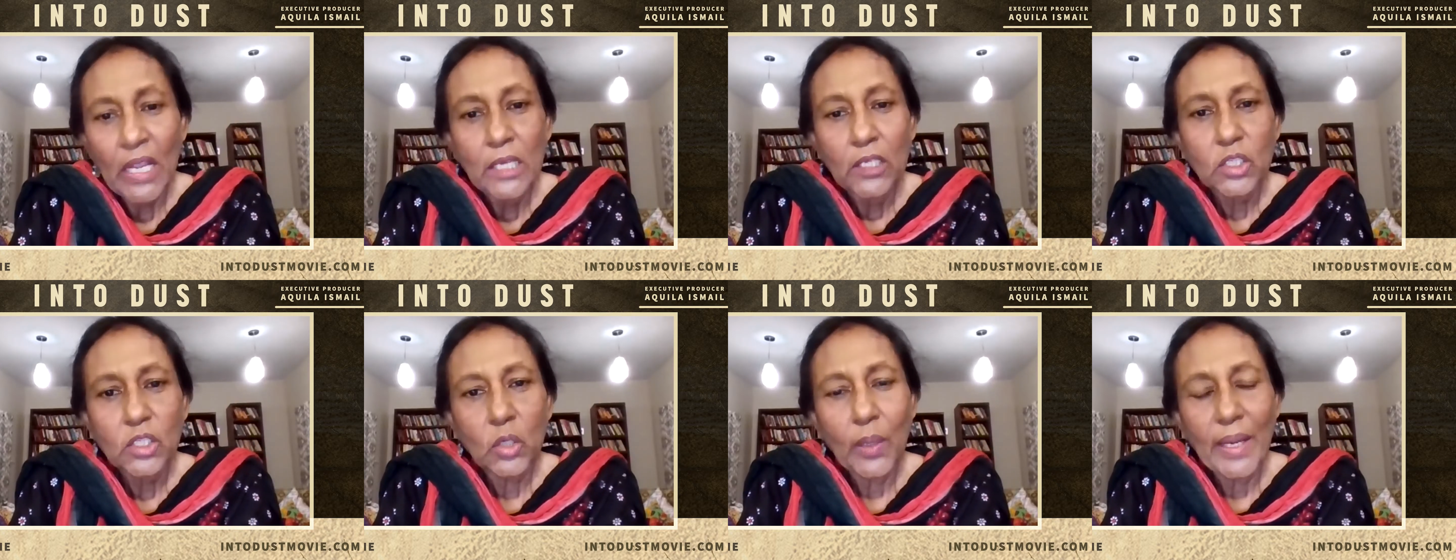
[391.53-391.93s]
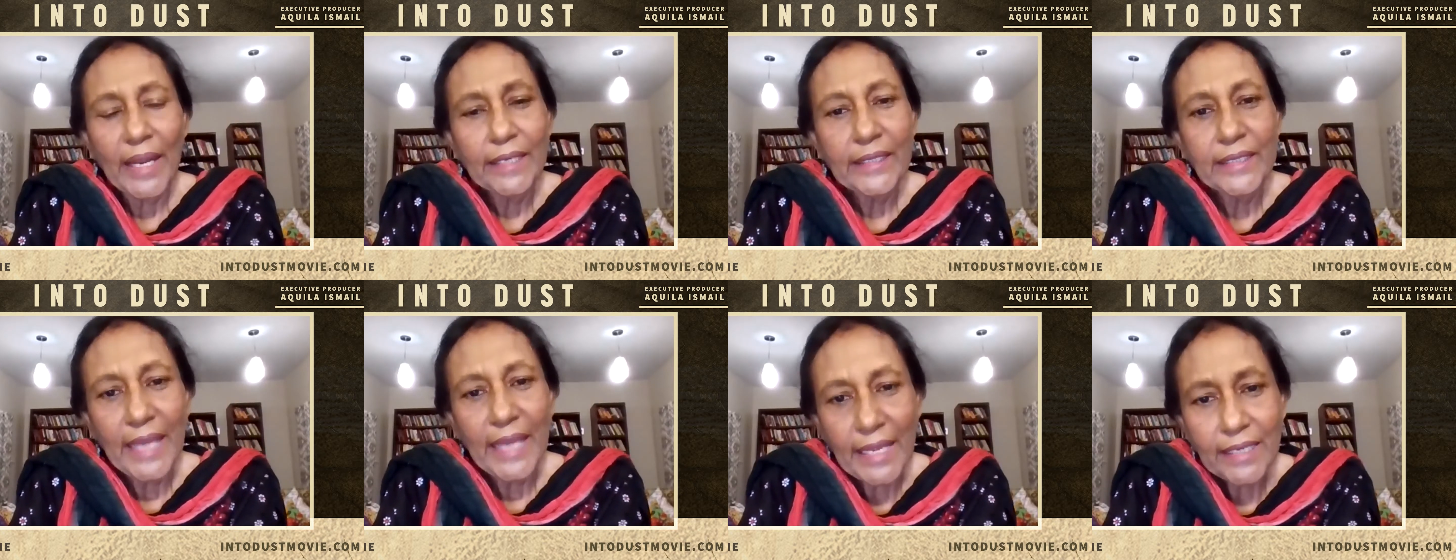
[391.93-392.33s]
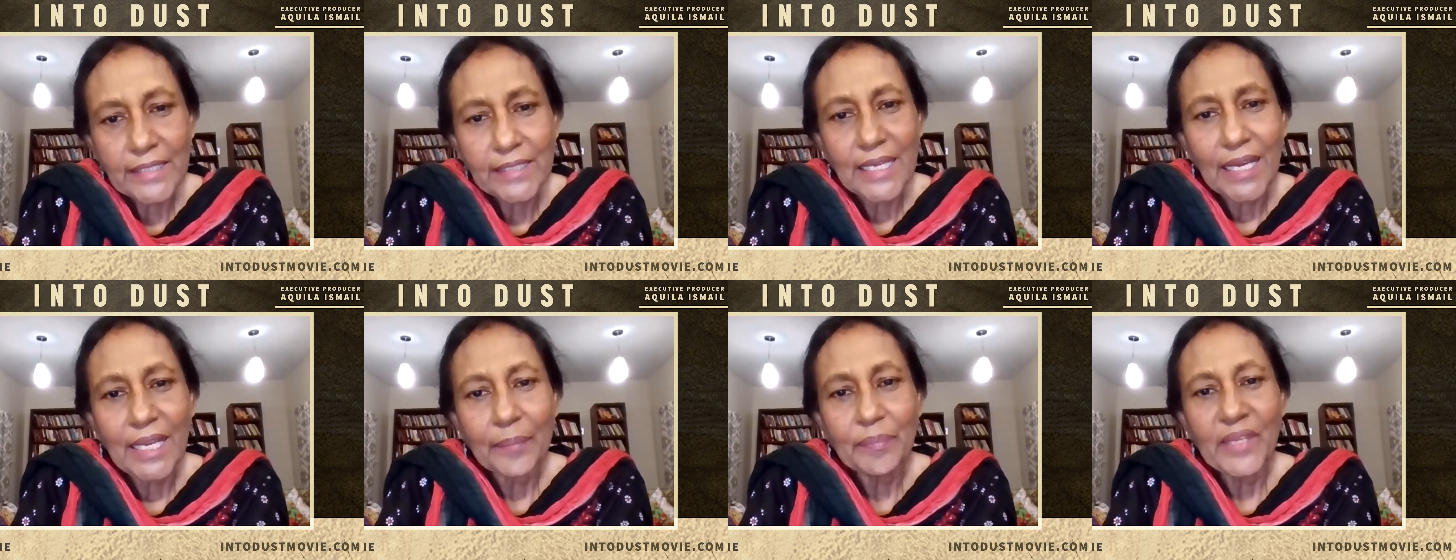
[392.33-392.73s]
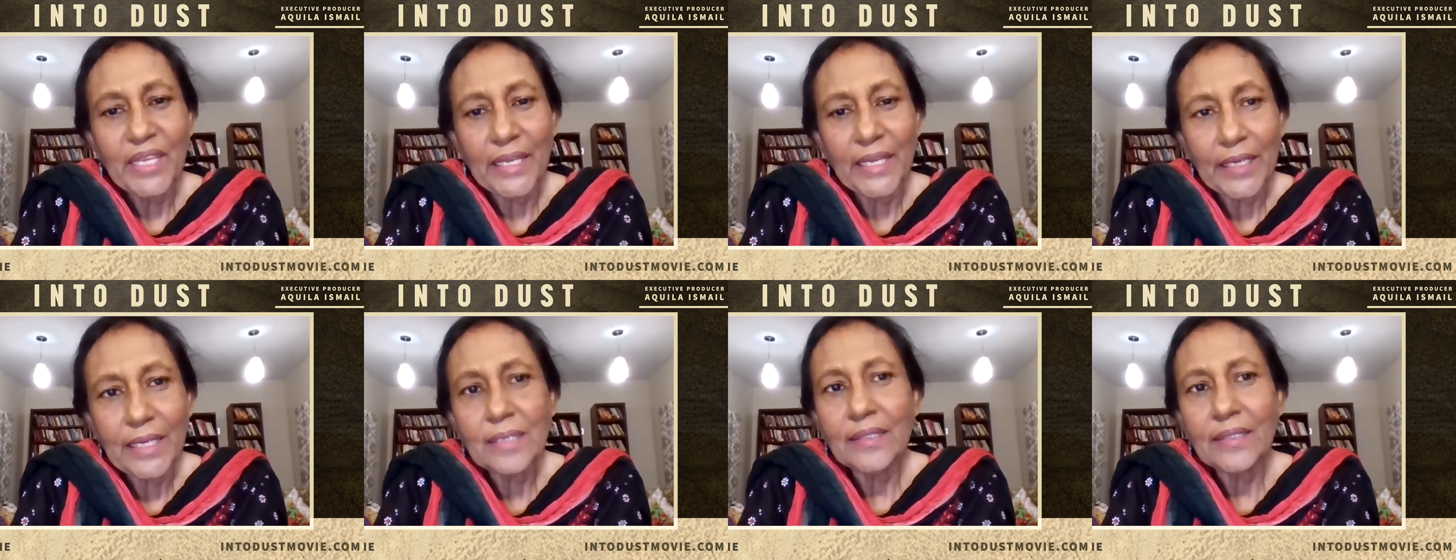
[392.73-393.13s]
So at that time,
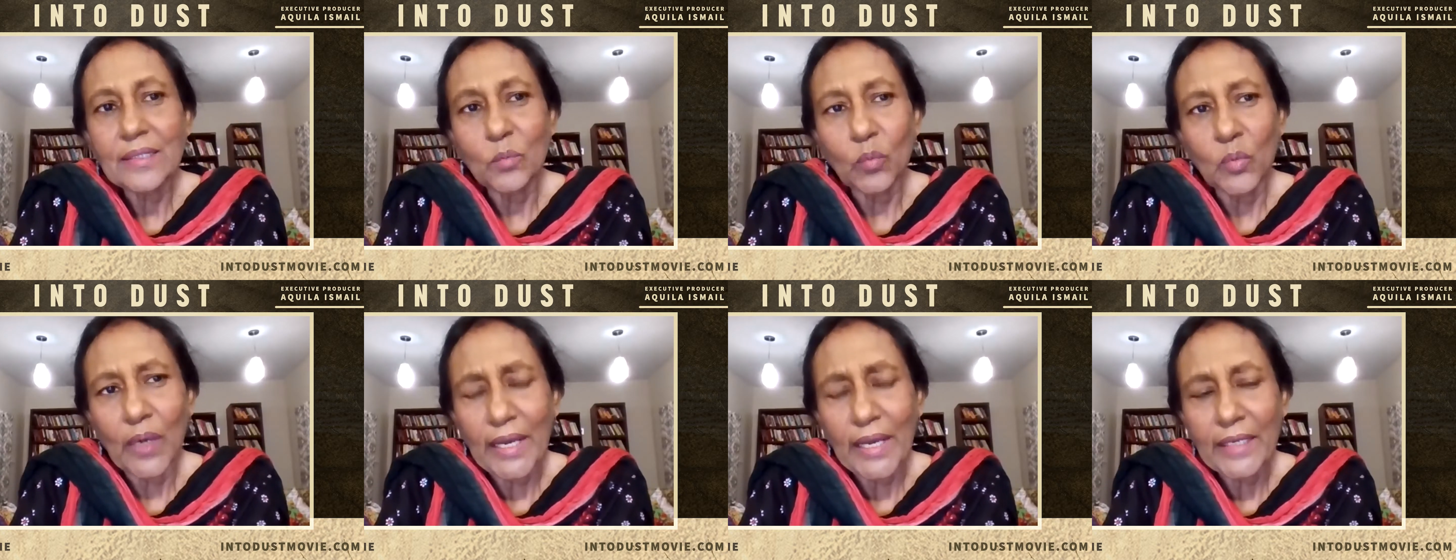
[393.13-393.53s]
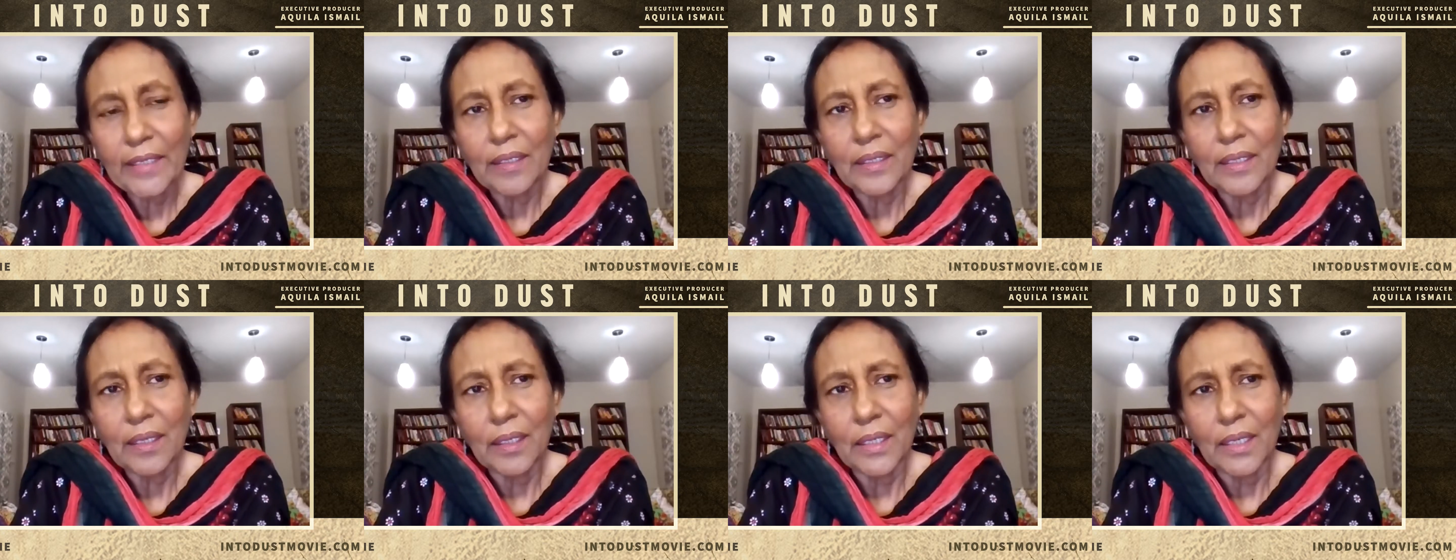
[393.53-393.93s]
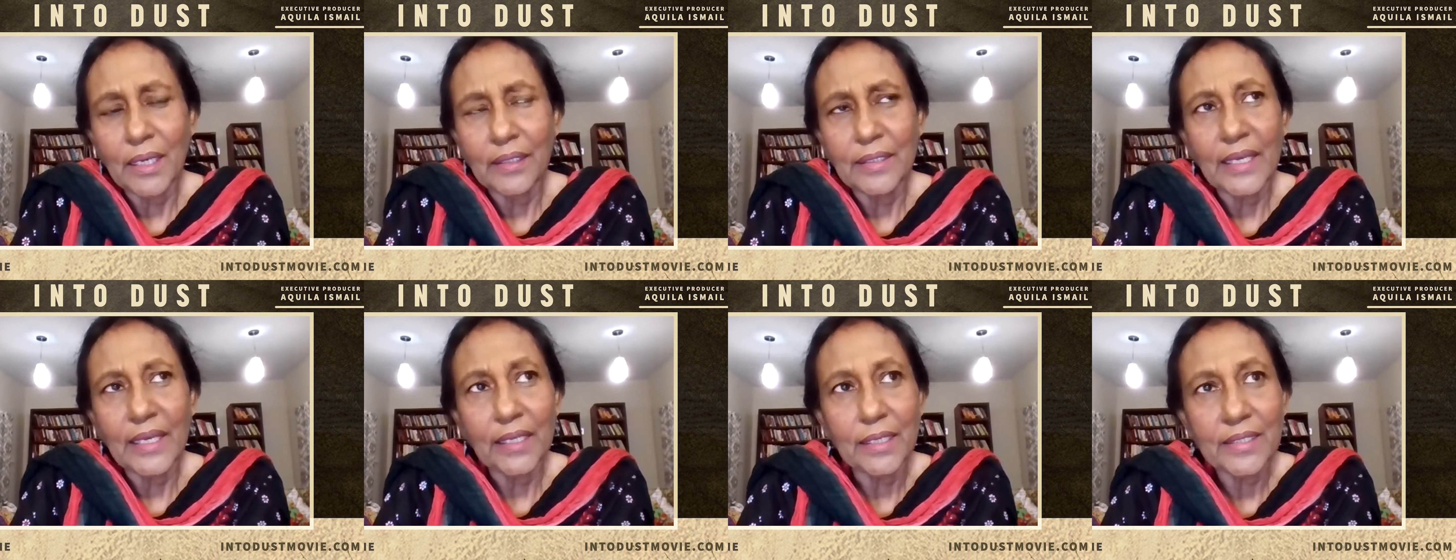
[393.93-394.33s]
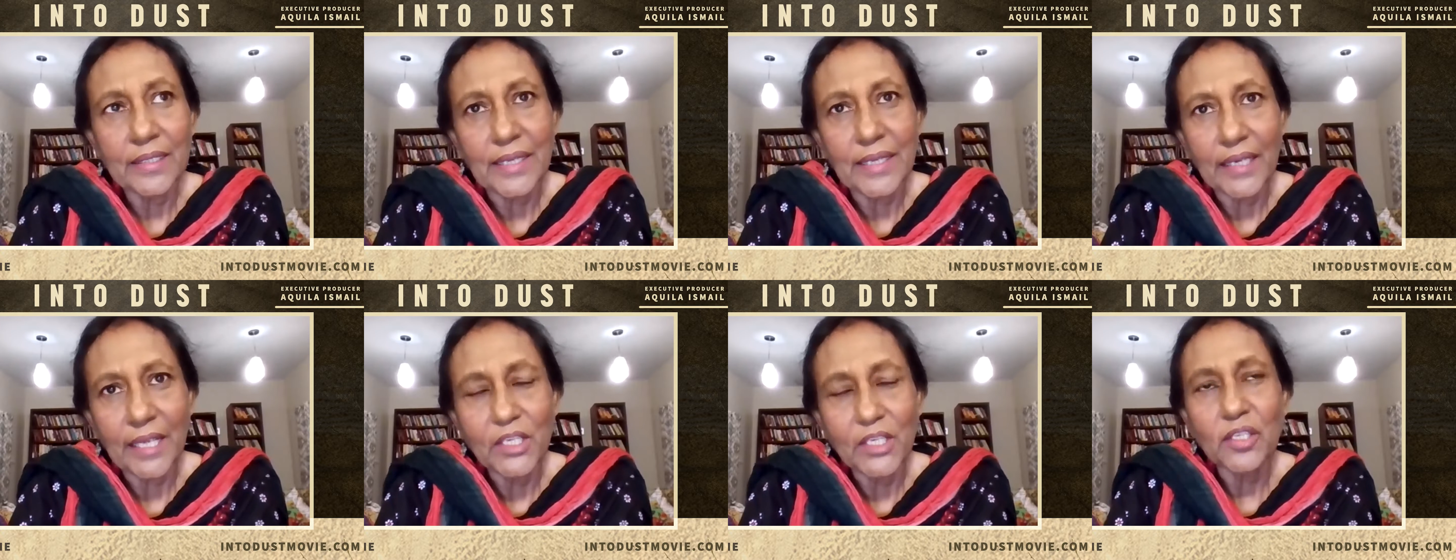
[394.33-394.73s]
there is
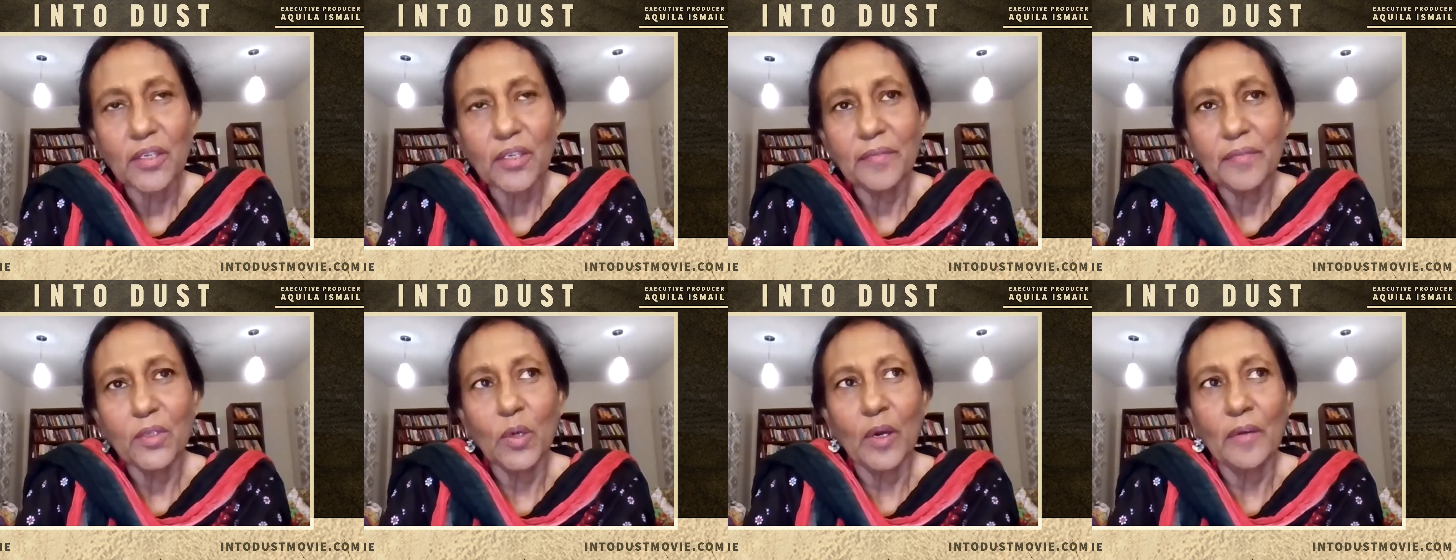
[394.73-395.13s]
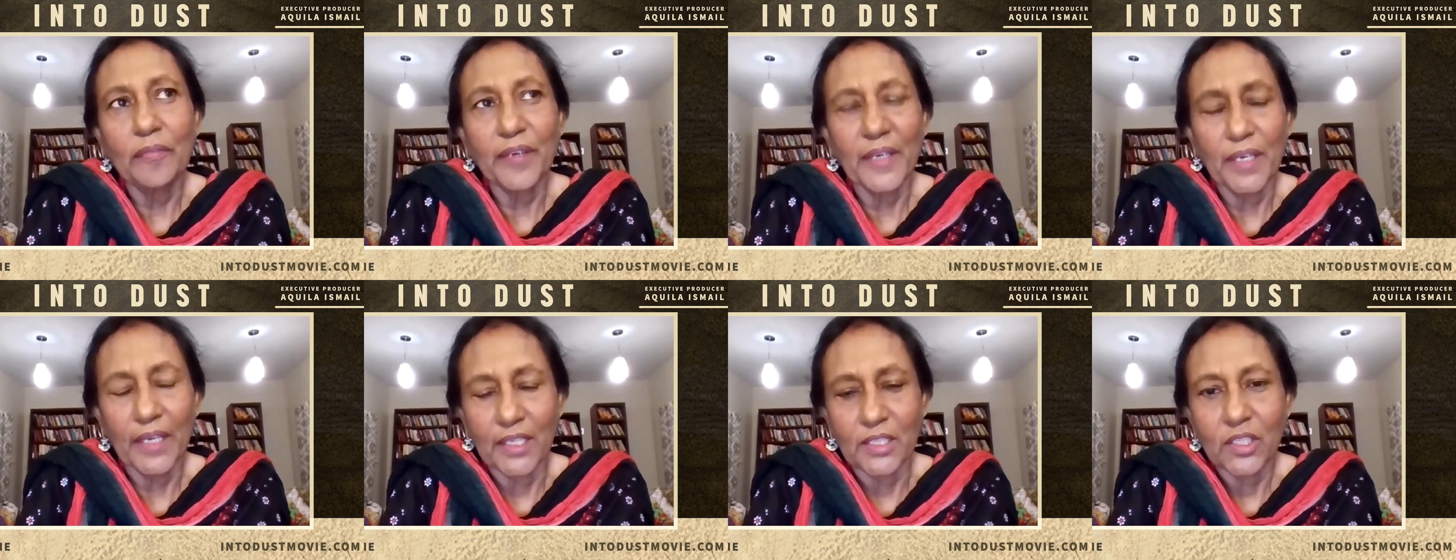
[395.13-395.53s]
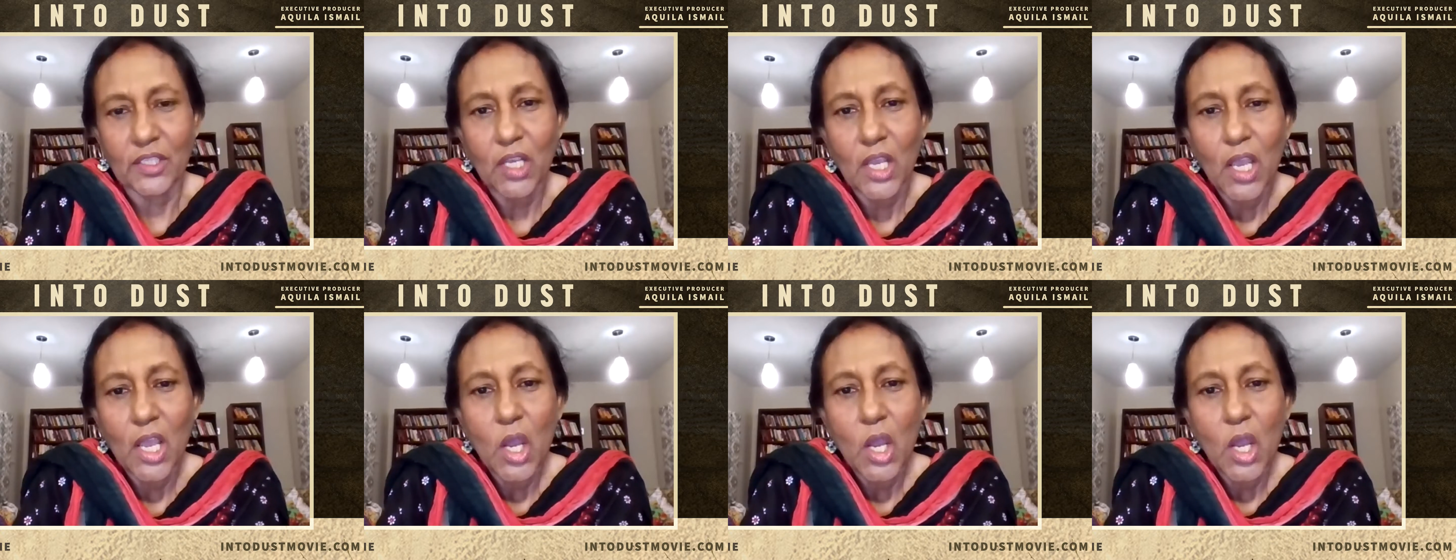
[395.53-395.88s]
an interview of hers,